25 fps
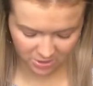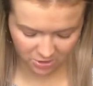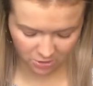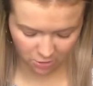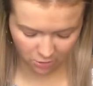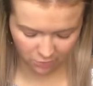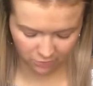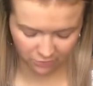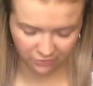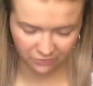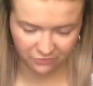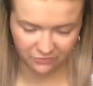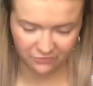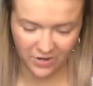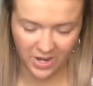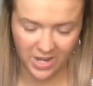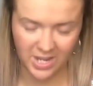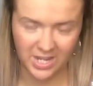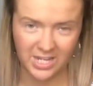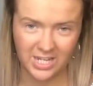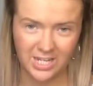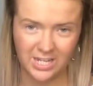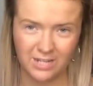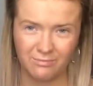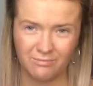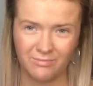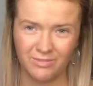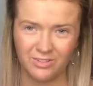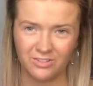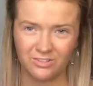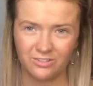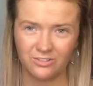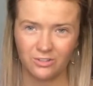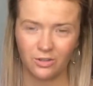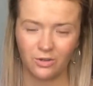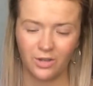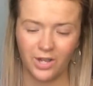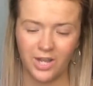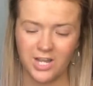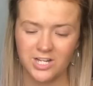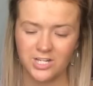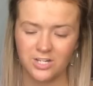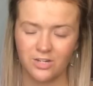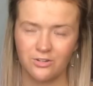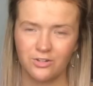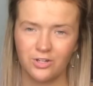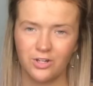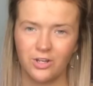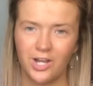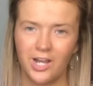is called Fame, so I
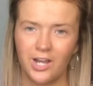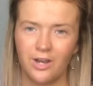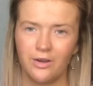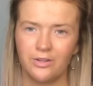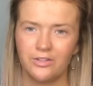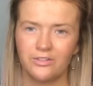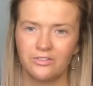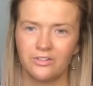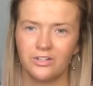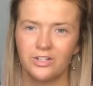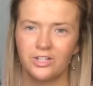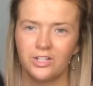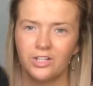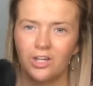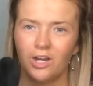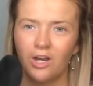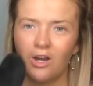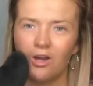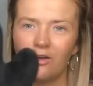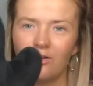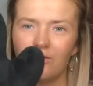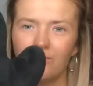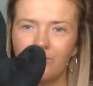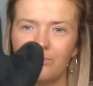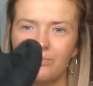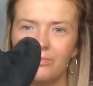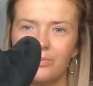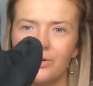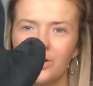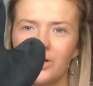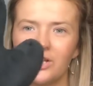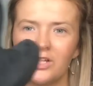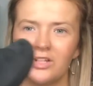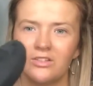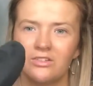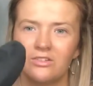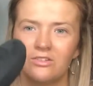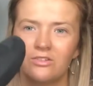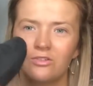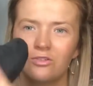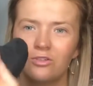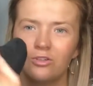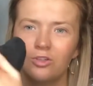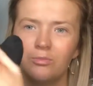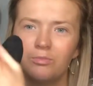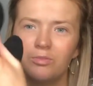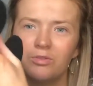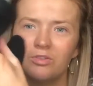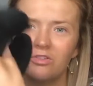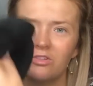don't know how it's gonna go, but it's
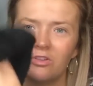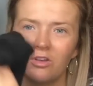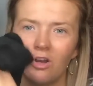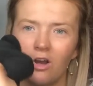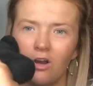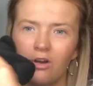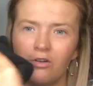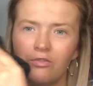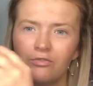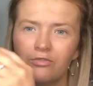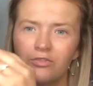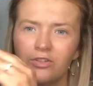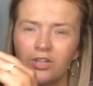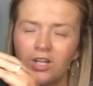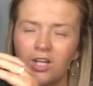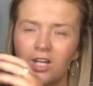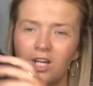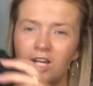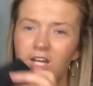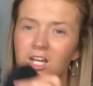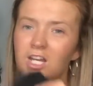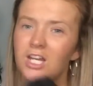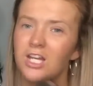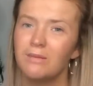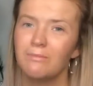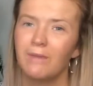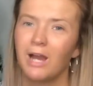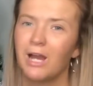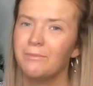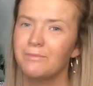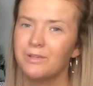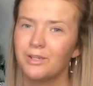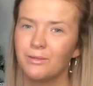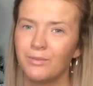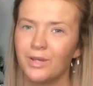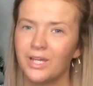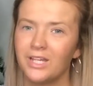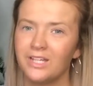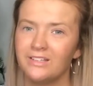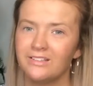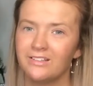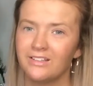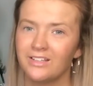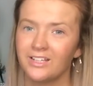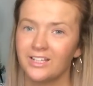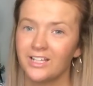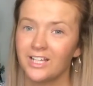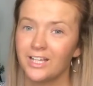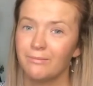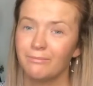super soft. It might be
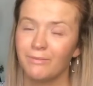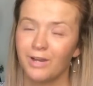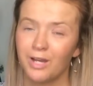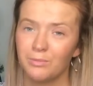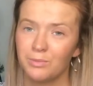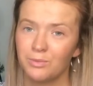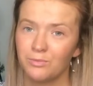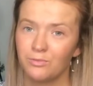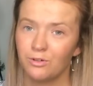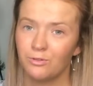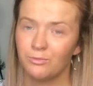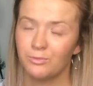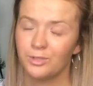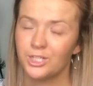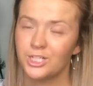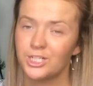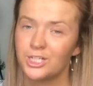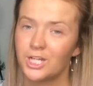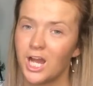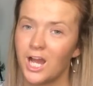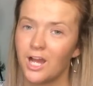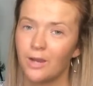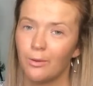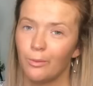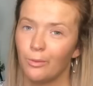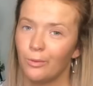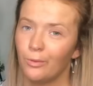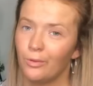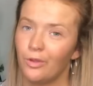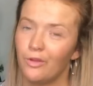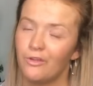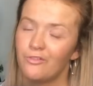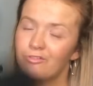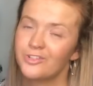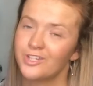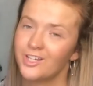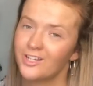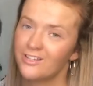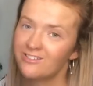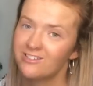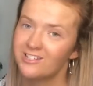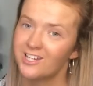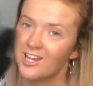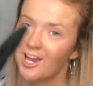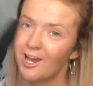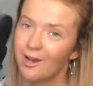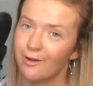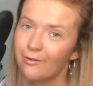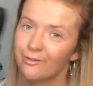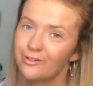amazing, it might be rubbish. I will test
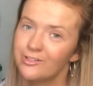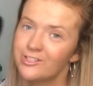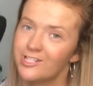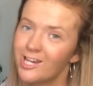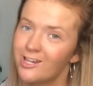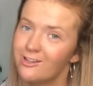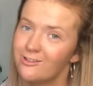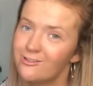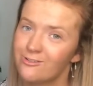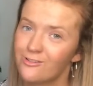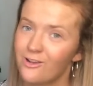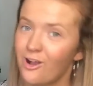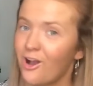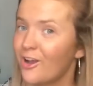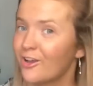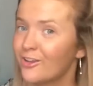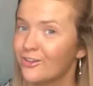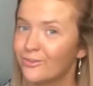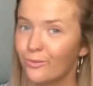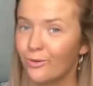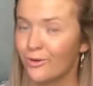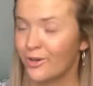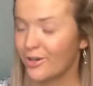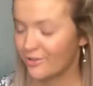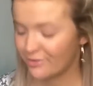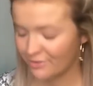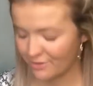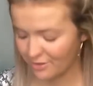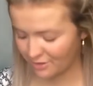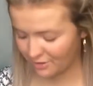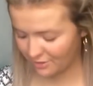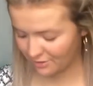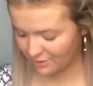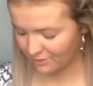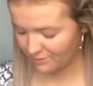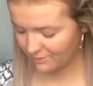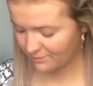it out and tell you guys what I think.